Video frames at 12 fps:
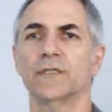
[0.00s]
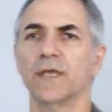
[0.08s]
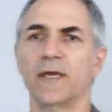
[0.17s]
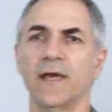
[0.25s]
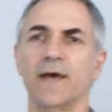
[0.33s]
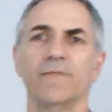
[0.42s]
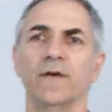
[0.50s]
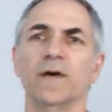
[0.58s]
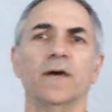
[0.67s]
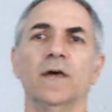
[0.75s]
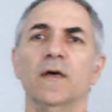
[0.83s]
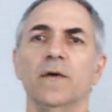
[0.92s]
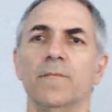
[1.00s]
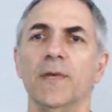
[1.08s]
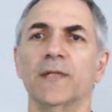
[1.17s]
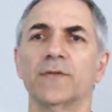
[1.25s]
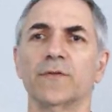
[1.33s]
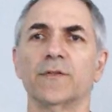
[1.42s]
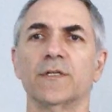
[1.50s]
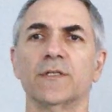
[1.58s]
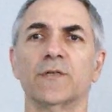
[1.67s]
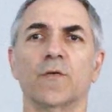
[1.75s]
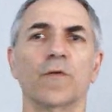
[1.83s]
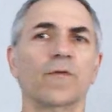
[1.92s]
They have a mental
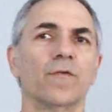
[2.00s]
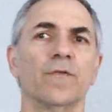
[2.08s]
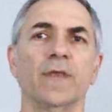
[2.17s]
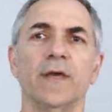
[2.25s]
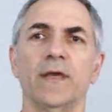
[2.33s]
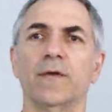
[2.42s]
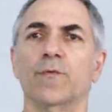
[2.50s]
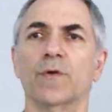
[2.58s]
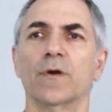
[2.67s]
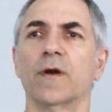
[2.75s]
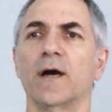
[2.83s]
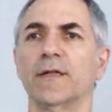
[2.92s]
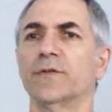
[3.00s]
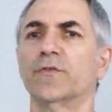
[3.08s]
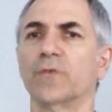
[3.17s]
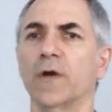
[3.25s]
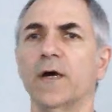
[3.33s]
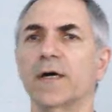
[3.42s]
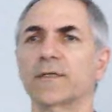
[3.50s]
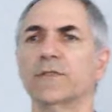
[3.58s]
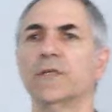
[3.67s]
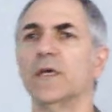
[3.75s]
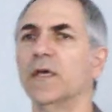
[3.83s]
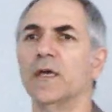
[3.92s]
disorder. They were on
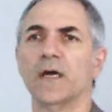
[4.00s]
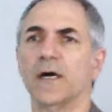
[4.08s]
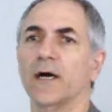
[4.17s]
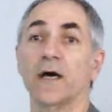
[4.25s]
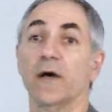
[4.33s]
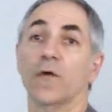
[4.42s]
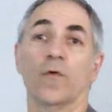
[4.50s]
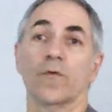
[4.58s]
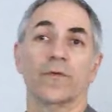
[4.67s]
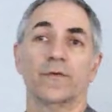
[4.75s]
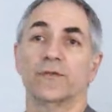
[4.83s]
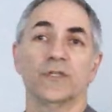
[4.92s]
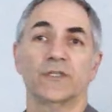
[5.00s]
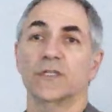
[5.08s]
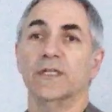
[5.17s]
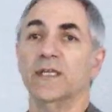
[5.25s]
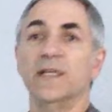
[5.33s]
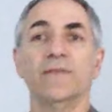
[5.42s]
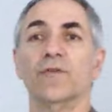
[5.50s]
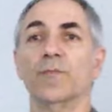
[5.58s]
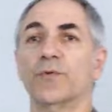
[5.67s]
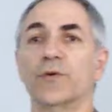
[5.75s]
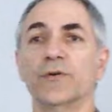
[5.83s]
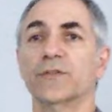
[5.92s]
drugs, or they're just an evil
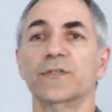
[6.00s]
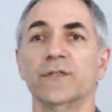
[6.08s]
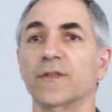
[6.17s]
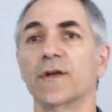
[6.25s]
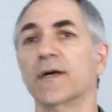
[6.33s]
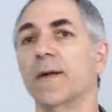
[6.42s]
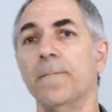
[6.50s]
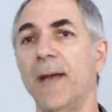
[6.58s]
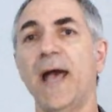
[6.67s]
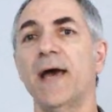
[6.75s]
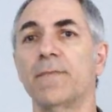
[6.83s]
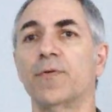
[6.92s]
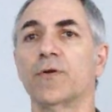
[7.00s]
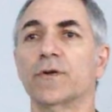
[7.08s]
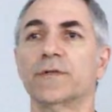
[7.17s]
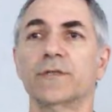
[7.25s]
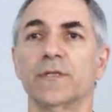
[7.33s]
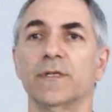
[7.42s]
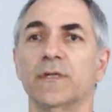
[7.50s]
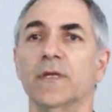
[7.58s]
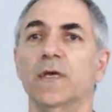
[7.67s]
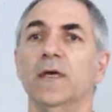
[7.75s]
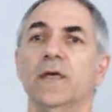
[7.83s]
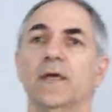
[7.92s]
person. They're a bad person,
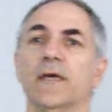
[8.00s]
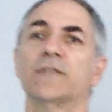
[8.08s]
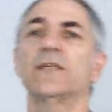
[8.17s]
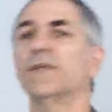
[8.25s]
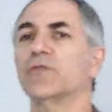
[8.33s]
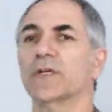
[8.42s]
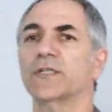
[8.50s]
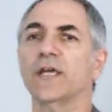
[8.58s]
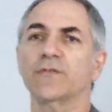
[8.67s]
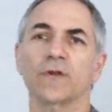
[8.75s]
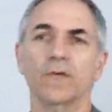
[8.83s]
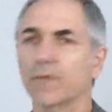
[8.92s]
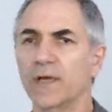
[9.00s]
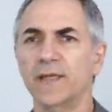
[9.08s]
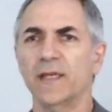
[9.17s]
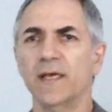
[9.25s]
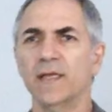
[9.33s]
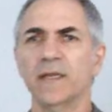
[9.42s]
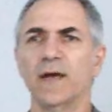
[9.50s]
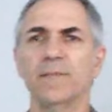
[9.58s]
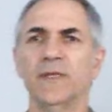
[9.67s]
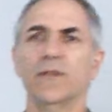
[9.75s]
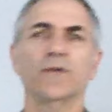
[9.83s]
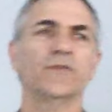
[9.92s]
etc., etc. And I
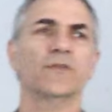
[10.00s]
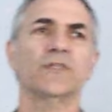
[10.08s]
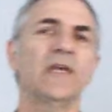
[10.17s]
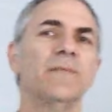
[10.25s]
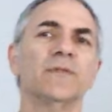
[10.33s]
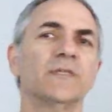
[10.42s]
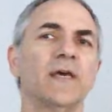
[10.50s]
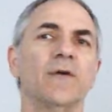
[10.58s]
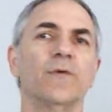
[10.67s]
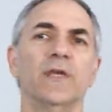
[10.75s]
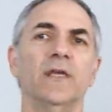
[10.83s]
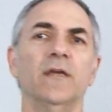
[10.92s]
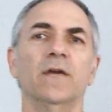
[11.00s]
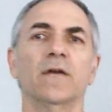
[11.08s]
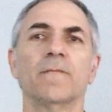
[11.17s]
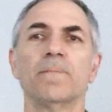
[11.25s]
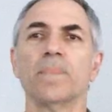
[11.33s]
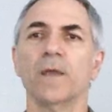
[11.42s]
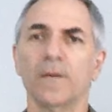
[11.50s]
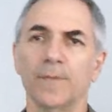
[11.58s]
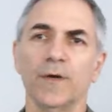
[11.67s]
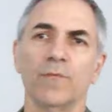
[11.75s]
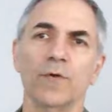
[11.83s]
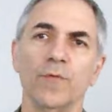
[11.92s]
mean, those are statements that we hear.
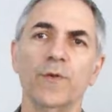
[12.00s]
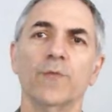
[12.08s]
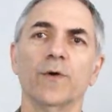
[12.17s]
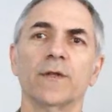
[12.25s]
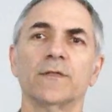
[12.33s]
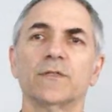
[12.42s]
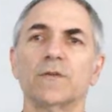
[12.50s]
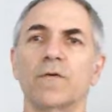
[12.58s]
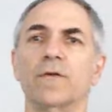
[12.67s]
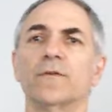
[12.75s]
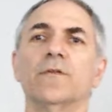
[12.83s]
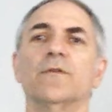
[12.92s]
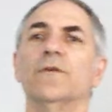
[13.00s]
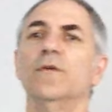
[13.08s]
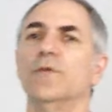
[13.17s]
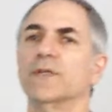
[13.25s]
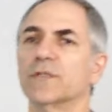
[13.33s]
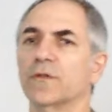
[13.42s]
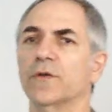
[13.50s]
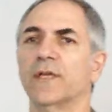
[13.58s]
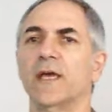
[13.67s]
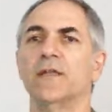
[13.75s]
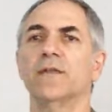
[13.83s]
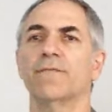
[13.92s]
But what we want to start to do is look
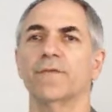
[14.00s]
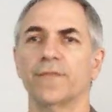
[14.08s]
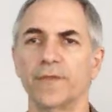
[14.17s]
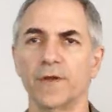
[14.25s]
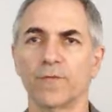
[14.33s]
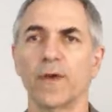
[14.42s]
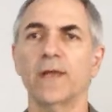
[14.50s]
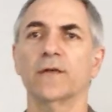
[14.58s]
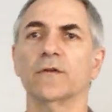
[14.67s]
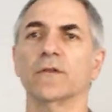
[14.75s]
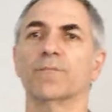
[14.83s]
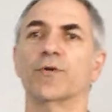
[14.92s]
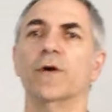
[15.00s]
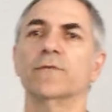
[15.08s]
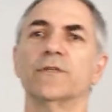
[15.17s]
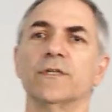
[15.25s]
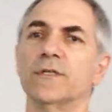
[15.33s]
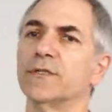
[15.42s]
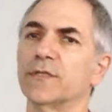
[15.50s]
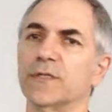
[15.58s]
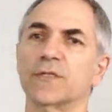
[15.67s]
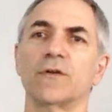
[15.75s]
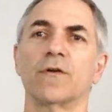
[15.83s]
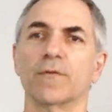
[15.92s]
at different theoretical approaches and
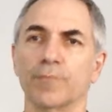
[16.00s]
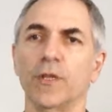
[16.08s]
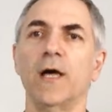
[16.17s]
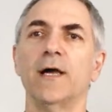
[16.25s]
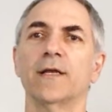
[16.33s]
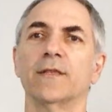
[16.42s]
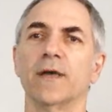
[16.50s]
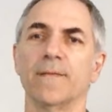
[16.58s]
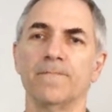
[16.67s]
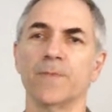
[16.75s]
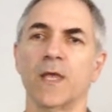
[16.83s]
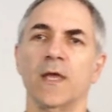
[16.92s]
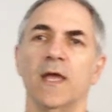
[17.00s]
start applying them.